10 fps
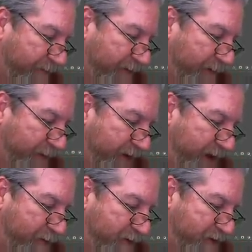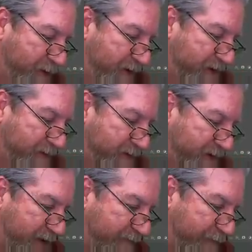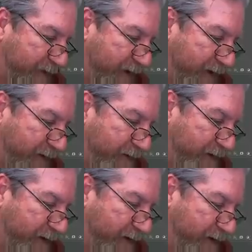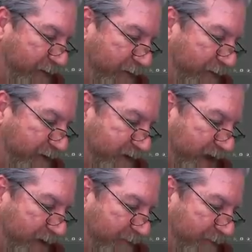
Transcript: but Nick was doing some stuff for where he's